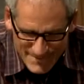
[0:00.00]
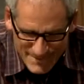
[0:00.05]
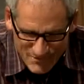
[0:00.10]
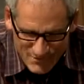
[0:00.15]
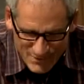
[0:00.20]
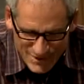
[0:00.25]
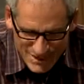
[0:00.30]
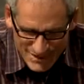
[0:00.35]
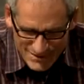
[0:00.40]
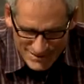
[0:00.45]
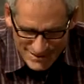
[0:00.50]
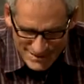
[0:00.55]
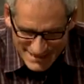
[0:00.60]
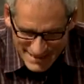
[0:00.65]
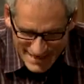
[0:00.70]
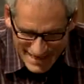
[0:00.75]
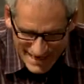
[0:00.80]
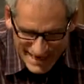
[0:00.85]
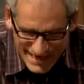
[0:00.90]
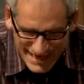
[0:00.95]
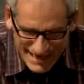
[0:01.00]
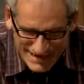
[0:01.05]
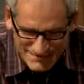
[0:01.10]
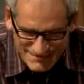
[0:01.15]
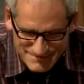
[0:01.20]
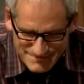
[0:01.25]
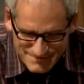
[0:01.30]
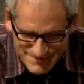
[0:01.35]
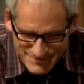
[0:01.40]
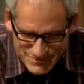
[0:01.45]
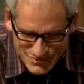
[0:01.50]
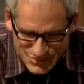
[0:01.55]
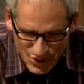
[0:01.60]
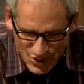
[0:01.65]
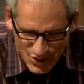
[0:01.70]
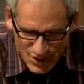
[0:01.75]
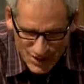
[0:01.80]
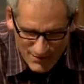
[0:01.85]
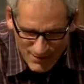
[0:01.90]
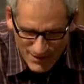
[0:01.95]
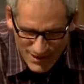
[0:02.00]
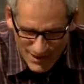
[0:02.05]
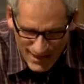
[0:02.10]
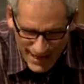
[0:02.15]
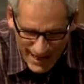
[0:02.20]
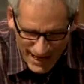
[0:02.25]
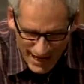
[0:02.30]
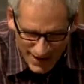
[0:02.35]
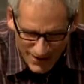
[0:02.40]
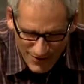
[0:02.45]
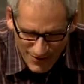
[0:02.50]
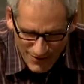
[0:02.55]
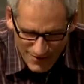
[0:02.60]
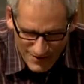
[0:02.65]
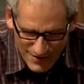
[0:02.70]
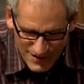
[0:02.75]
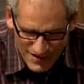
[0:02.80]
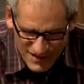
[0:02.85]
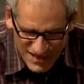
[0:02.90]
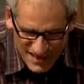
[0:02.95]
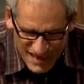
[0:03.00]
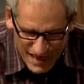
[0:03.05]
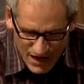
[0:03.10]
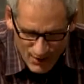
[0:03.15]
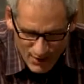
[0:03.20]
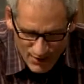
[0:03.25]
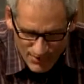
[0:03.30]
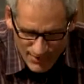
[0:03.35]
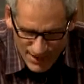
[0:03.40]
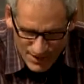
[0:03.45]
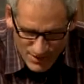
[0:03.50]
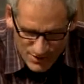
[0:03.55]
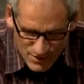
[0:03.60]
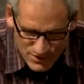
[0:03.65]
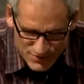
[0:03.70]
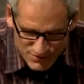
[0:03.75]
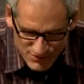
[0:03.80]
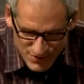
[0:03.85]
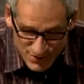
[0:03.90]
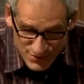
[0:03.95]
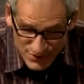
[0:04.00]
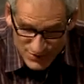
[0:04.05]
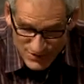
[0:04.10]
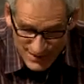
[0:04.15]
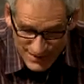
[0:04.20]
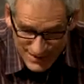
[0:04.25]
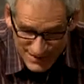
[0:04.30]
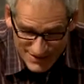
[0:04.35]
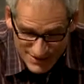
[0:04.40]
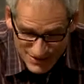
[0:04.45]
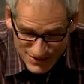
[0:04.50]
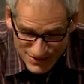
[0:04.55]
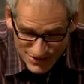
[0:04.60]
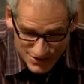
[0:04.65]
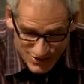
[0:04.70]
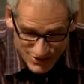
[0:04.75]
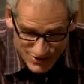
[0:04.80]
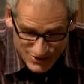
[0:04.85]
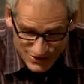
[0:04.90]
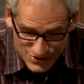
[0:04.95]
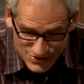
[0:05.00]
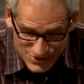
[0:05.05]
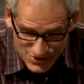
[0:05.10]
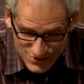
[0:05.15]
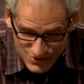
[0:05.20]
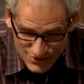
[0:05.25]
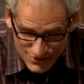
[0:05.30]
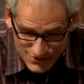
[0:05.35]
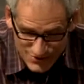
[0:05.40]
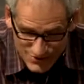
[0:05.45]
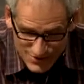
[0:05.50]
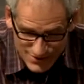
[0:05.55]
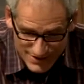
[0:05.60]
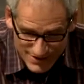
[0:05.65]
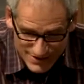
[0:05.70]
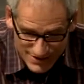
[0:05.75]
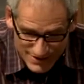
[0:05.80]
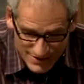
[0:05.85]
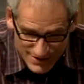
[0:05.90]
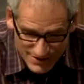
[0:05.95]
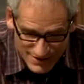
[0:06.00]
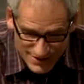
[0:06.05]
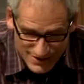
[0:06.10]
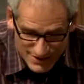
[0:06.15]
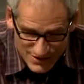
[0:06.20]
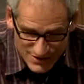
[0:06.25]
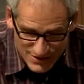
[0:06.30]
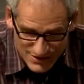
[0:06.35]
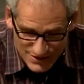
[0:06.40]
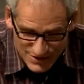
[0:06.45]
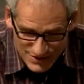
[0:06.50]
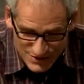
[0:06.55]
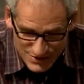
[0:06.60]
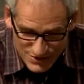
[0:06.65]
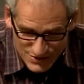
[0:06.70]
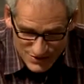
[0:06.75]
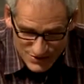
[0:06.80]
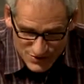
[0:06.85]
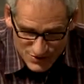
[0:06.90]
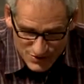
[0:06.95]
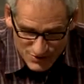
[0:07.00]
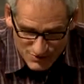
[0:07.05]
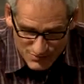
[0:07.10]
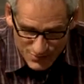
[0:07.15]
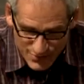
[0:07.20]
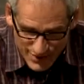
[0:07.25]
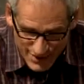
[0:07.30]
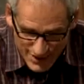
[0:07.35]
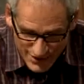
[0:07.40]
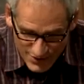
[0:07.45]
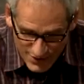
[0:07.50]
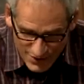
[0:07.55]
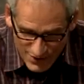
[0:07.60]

we're here today talking about how, how we might use music in the church to, to bring you